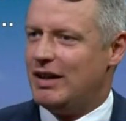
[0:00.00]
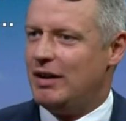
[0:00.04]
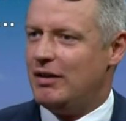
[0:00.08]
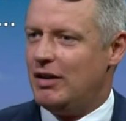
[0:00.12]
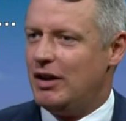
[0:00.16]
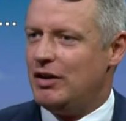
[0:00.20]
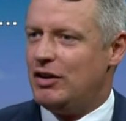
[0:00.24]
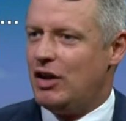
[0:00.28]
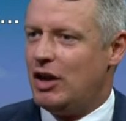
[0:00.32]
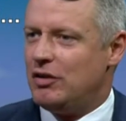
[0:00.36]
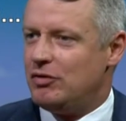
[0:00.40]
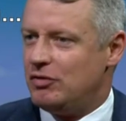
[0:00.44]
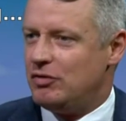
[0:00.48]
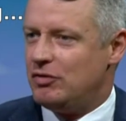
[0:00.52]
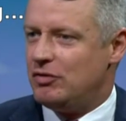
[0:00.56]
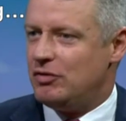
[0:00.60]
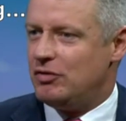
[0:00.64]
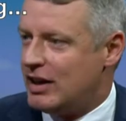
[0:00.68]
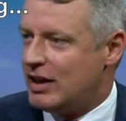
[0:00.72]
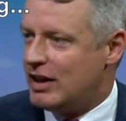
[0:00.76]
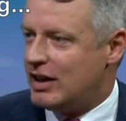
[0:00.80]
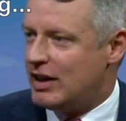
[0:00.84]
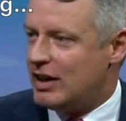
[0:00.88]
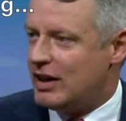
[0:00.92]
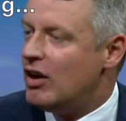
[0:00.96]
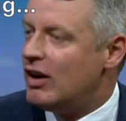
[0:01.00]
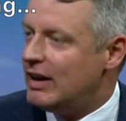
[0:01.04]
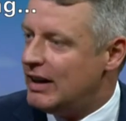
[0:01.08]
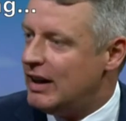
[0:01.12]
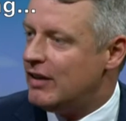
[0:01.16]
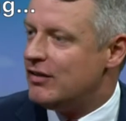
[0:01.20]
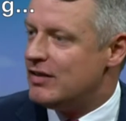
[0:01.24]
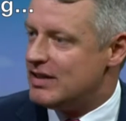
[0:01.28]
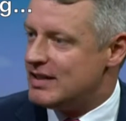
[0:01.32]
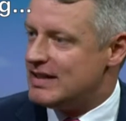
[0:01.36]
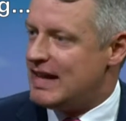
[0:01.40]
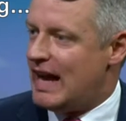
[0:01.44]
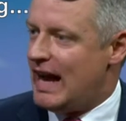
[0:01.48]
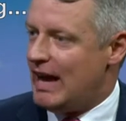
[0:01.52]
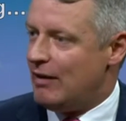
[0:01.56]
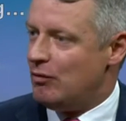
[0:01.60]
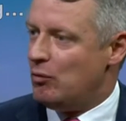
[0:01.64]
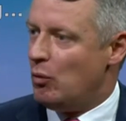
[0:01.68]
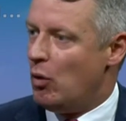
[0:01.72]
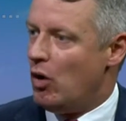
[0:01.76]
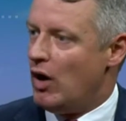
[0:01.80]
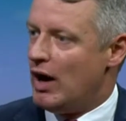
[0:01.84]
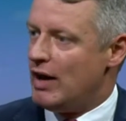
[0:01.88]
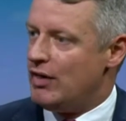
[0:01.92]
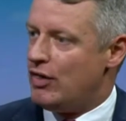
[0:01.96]
And I entirely
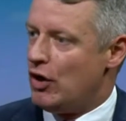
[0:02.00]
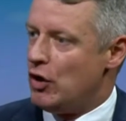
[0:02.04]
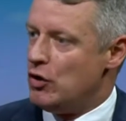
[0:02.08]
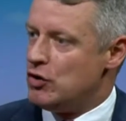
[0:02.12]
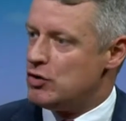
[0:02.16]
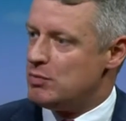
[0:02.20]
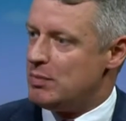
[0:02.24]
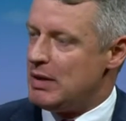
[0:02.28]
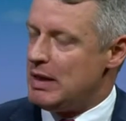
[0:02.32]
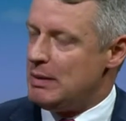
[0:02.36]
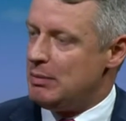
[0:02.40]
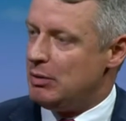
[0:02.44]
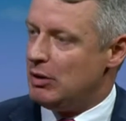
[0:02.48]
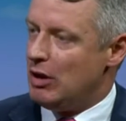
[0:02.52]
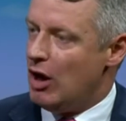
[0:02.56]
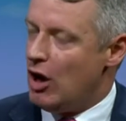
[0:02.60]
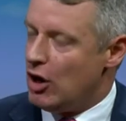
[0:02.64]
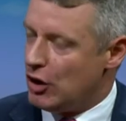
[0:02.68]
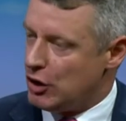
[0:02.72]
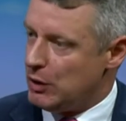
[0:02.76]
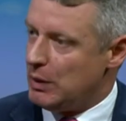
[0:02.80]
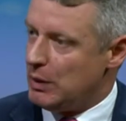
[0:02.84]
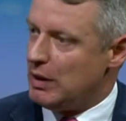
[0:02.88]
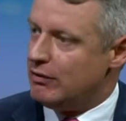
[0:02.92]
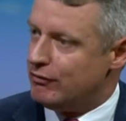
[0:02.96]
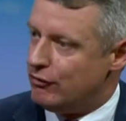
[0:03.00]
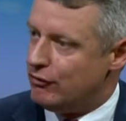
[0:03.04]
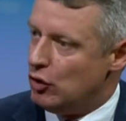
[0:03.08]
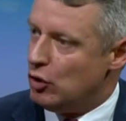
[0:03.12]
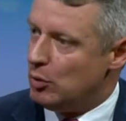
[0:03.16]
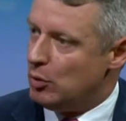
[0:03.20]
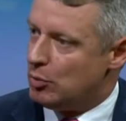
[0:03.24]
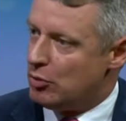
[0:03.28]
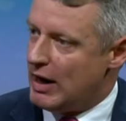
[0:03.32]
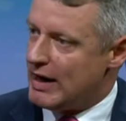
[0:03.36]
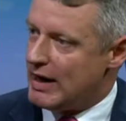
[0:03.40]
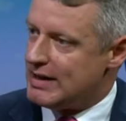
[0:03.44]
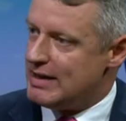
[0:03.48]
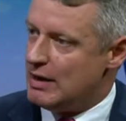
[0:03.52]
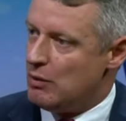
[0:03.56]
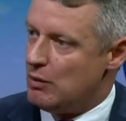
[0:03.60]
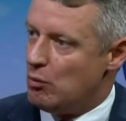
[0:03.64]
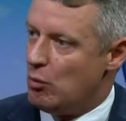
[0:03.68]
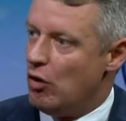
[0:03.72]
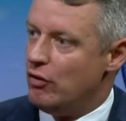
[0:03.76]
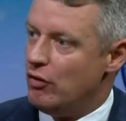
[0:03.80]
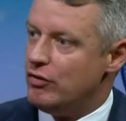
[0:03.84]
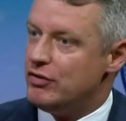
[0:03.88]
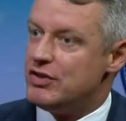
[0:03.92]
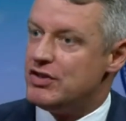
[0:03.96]
understand why those people arguing for Brexit
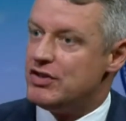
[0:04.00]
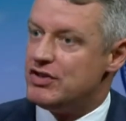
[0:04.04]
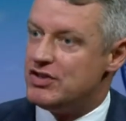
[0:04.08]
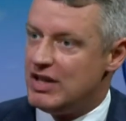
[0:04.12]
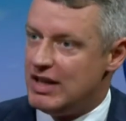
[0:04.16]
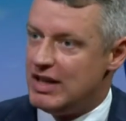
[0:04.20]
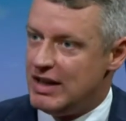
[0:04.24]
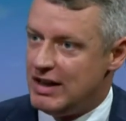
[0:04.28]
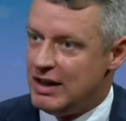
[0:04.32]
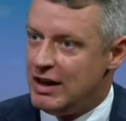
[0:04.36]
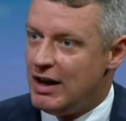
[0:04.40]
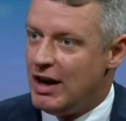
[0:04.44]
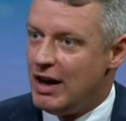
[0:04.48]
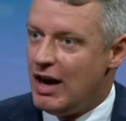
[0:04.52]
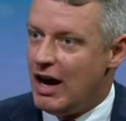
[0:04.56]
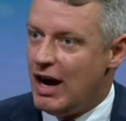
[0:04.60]
want to see